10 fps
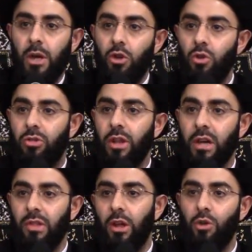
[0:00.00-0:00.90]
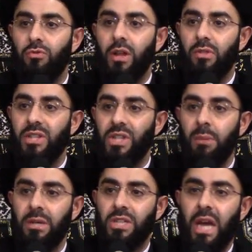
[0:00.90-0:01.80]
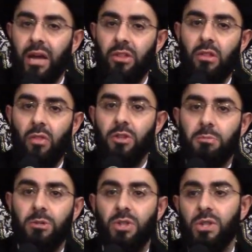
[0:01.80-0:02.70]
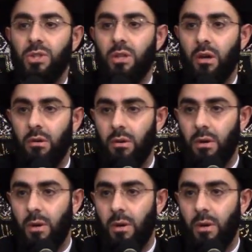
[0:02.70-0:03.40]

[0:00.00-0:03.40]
You think that you've done the same exact thing that this person's done.